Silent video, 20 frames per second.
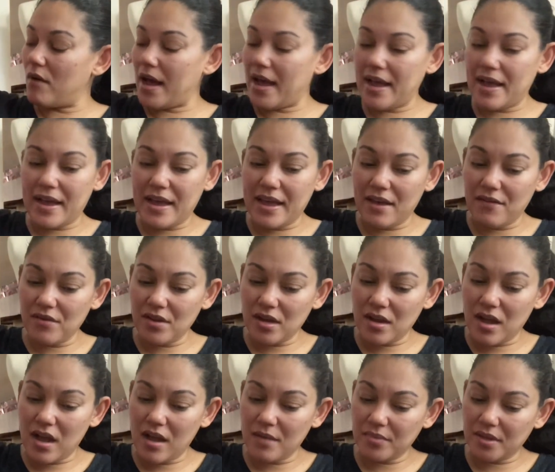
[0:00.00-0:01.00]
I, I haven't
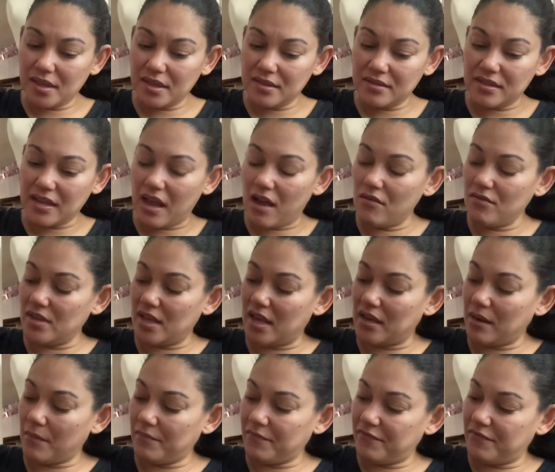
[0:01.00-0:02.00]
comped this out
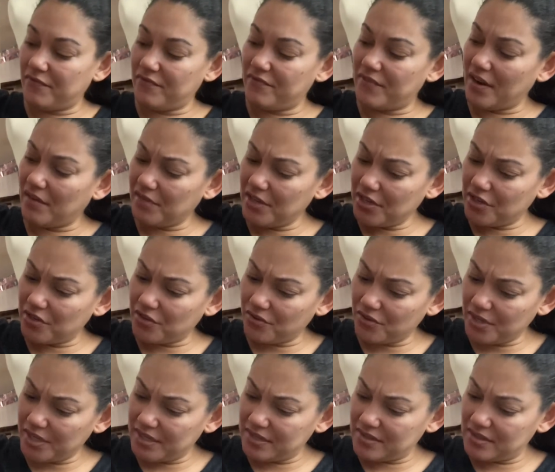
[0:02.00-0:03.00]
yet. I'm very
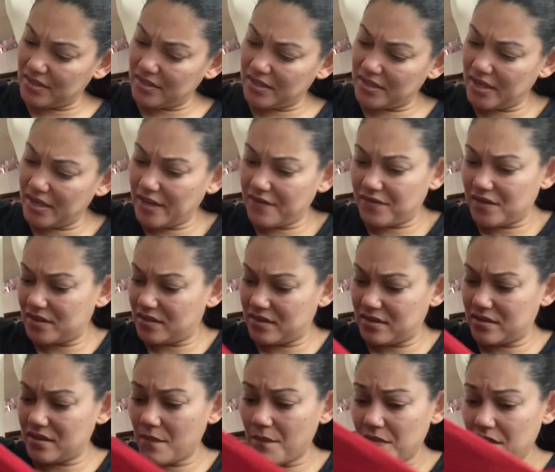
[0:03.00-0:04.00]
curious to see if this is
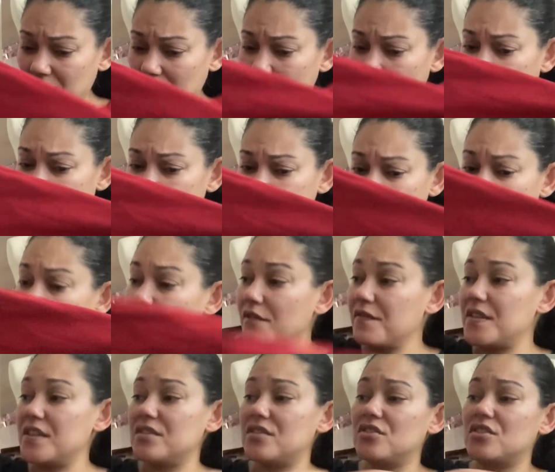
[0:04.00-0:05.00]
something amazing or if
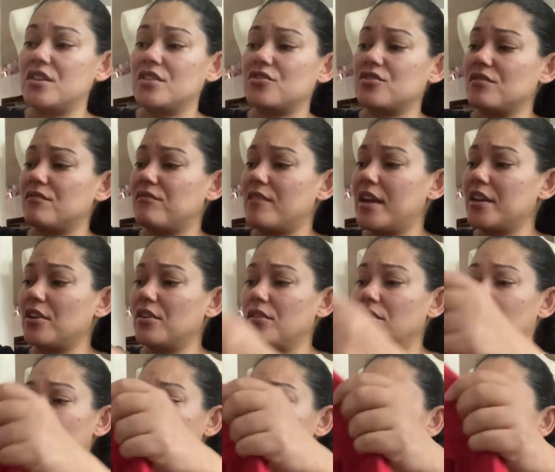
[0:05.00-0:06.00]
this is just your
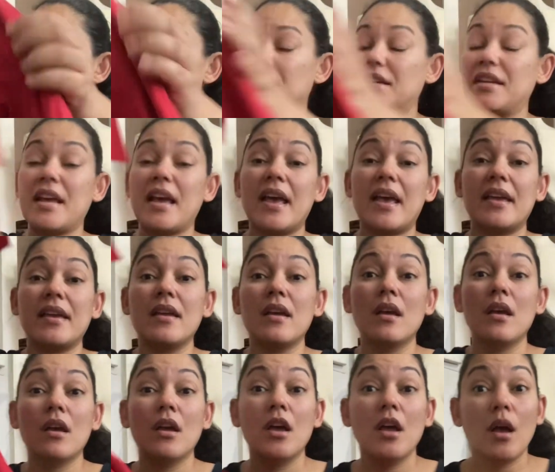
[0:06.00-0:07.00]
regular everyday
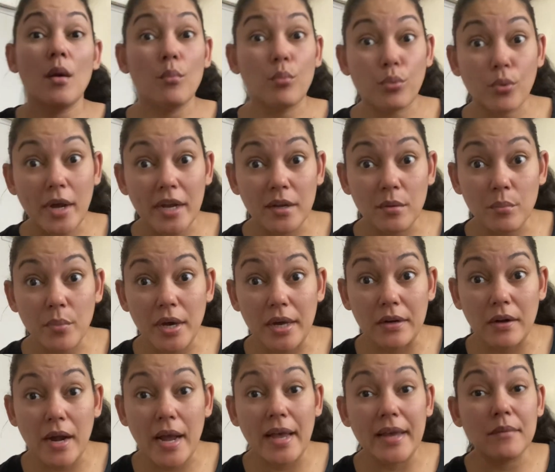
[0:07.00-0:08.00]
bread and
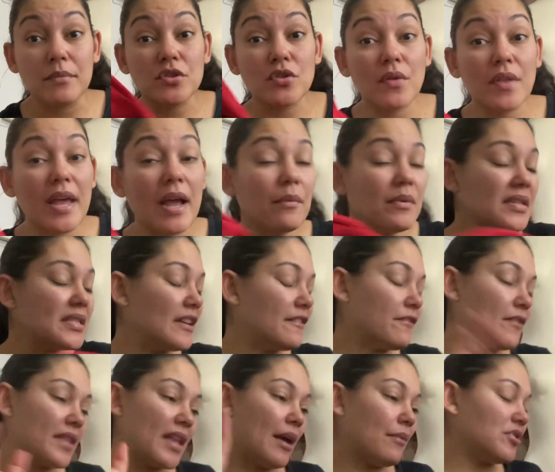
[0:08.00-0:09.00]
butter item. So that was it
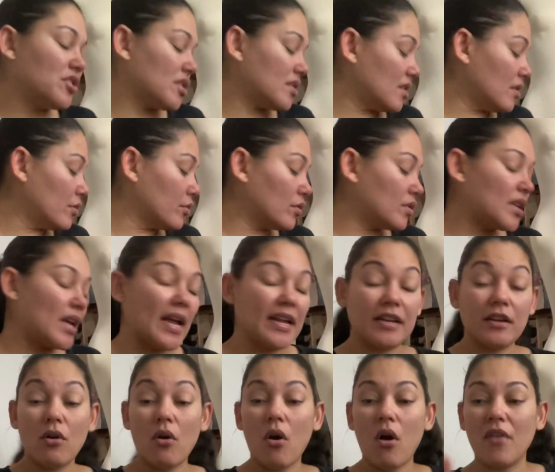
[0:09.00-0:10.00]
for that. It was just a little
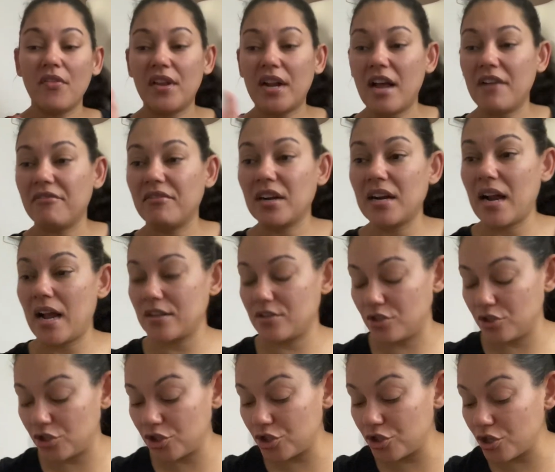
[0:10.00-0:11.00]
tiny haul that I forgot
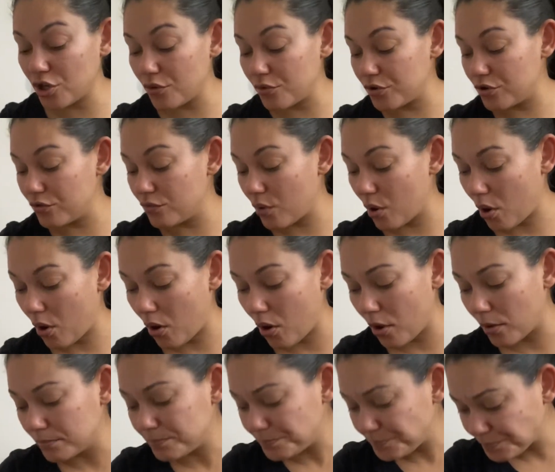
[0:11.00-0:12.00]
to show you
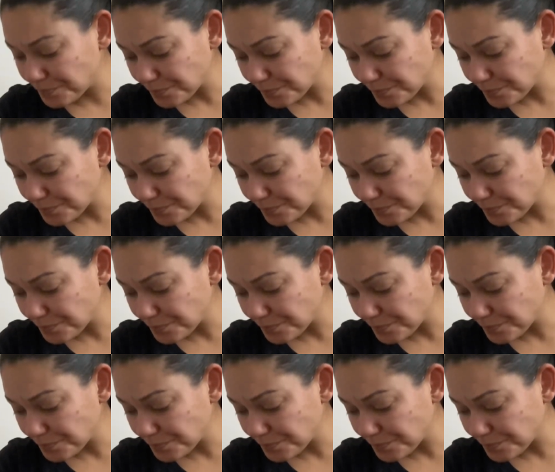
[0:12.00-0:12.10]
all.